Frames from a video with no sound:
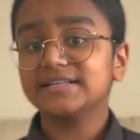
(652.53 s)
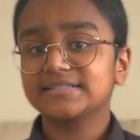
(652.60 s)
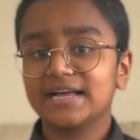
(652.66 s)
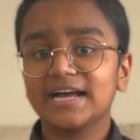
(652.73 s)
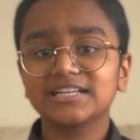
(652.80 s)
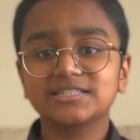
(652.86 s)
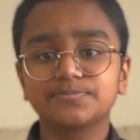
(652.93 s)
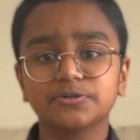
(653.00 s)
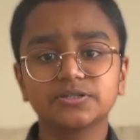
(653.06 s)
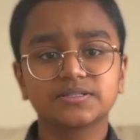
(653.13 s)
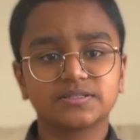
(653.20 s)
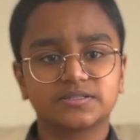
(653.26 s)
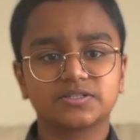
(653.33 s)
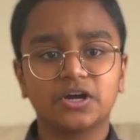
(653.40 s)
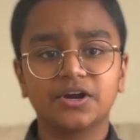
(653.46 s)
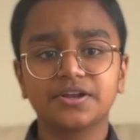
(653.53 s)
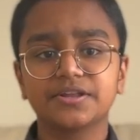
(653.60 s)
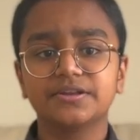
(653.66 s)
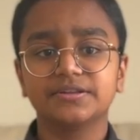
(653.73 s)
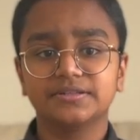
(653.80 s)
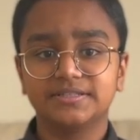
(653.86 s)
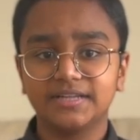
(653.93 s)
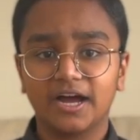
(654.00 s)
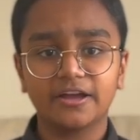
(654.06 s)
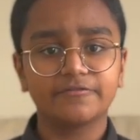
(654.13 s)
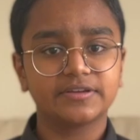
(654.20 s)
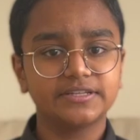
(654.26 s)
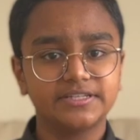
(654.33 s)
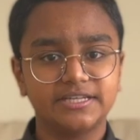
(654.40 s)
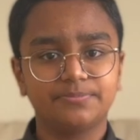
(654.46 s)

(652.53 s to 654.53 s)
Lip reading: As experts started diving